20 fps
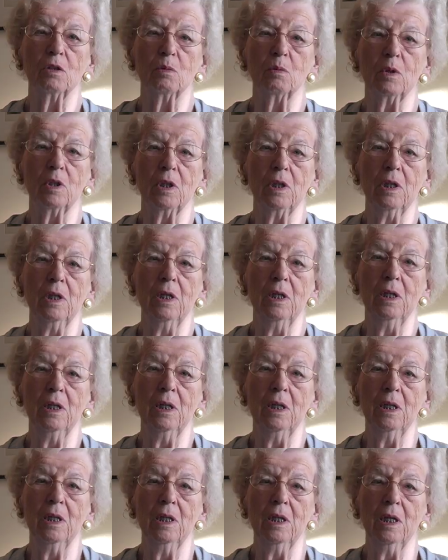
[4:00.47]
would
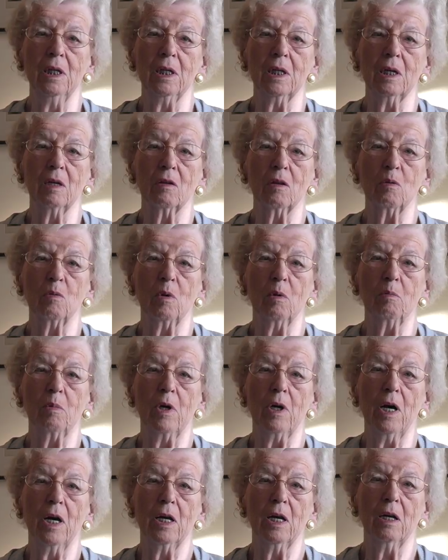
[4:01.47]
give them a
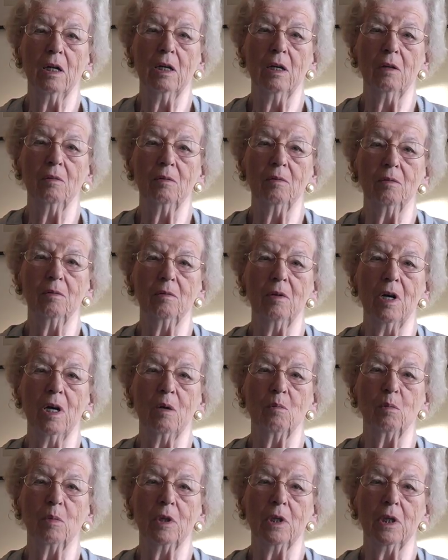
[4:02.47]
bottle of
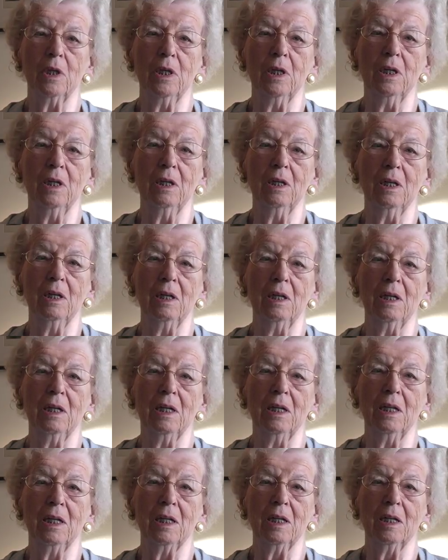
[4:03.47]
rum, and
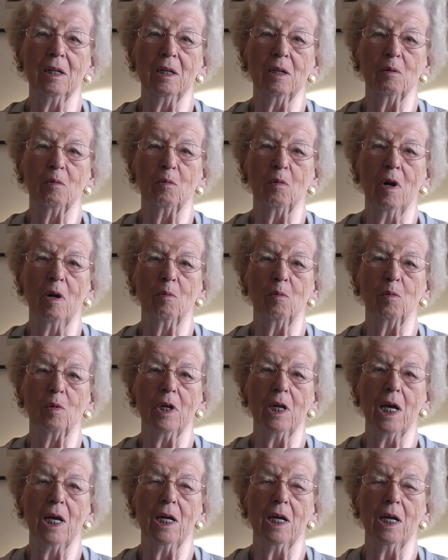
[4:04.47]
the rum would
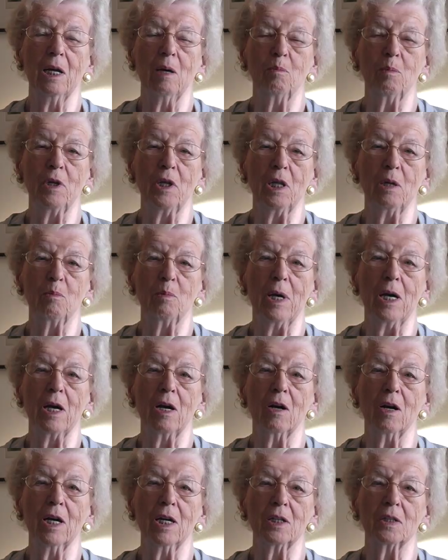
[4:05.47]
end up in the
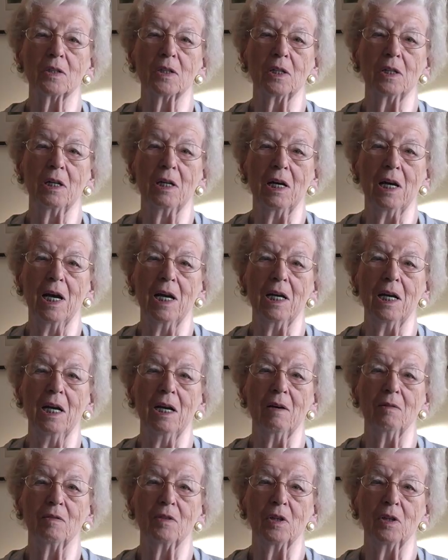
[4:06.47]
barracks, and I'd
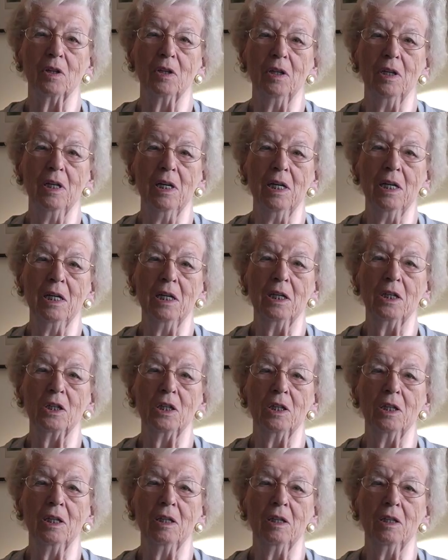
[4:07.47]
have to
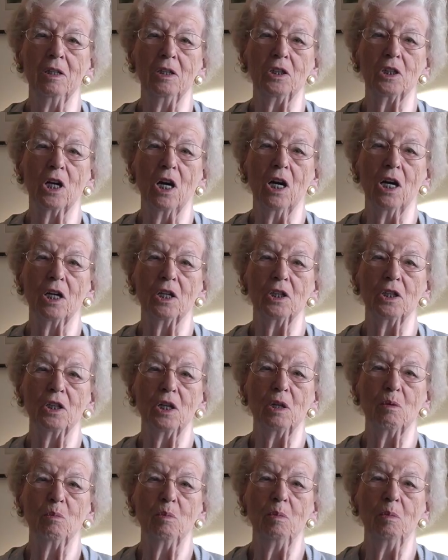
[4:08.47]
charge
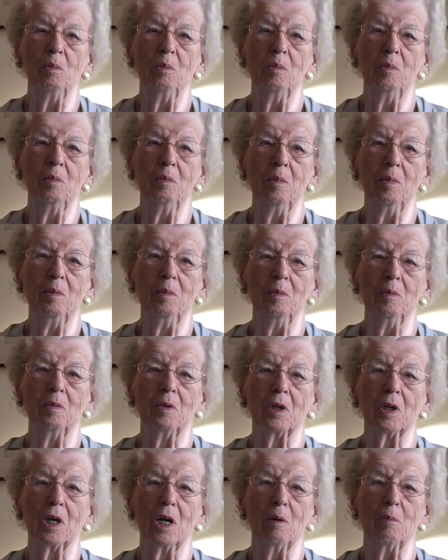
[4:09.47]
them for
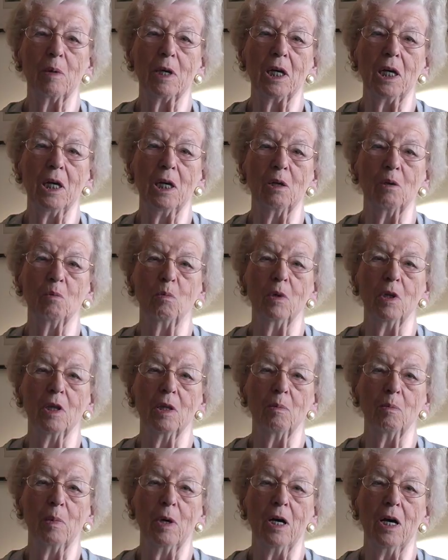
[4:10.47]
coming in with a
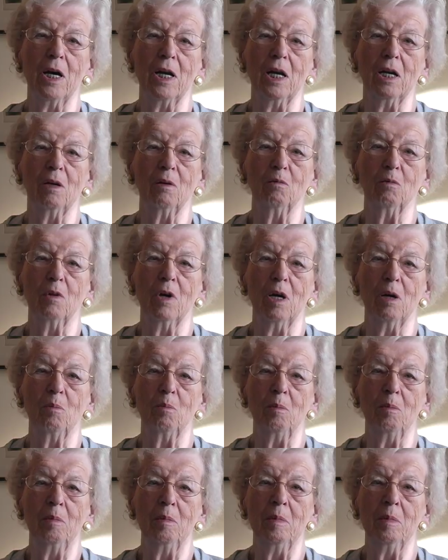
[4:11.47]
bottle of rum,